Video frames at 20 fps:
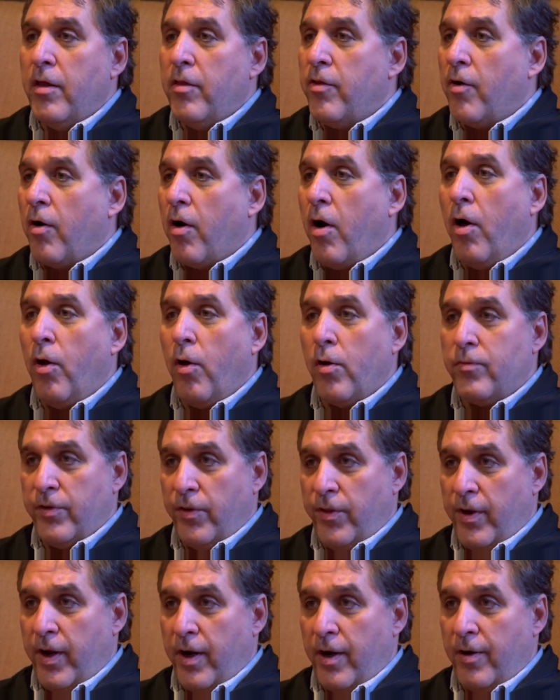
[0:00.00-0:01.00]
They're all
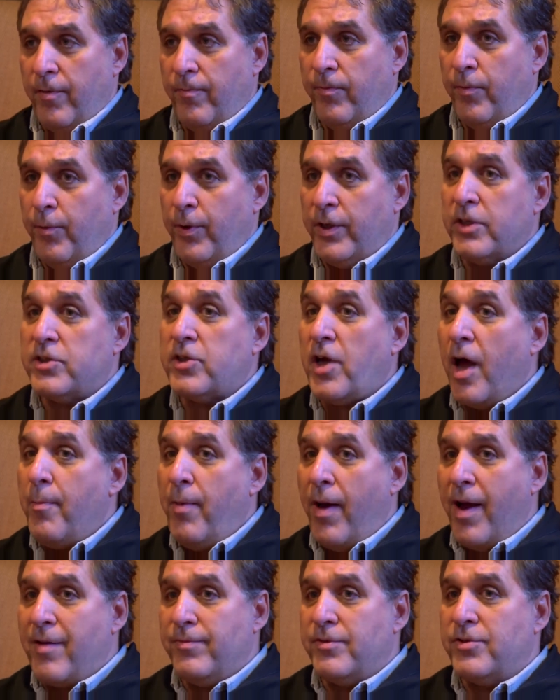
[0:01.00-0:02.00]
over there. We just got
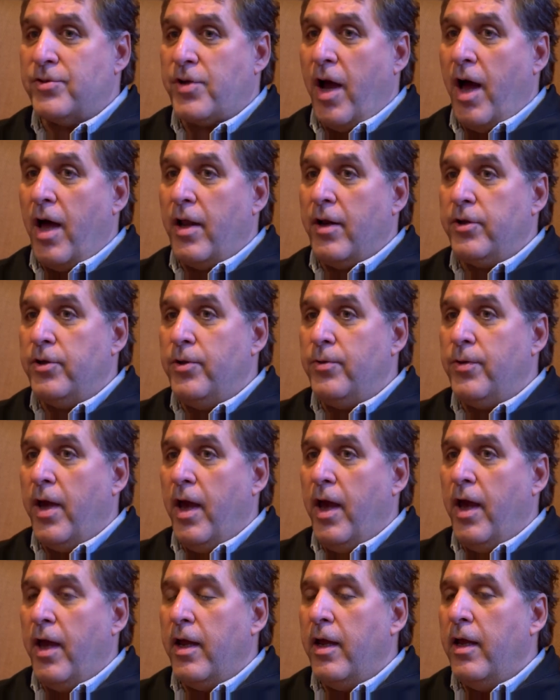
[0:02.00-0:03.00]
back from Scotland,
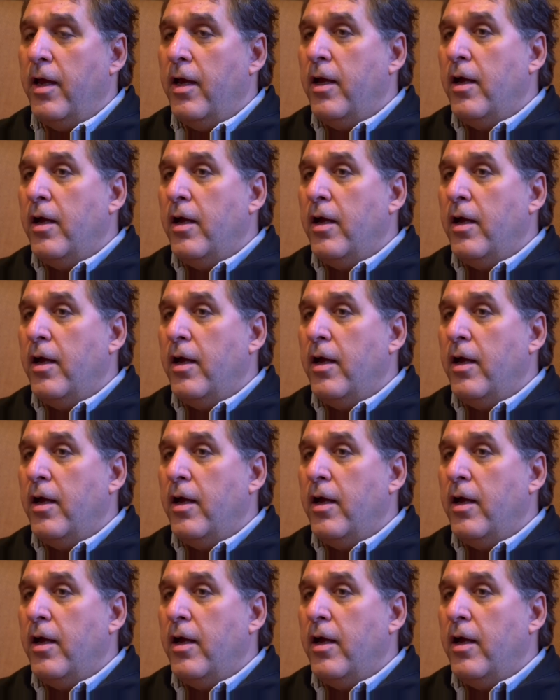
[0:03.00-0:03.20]
UK,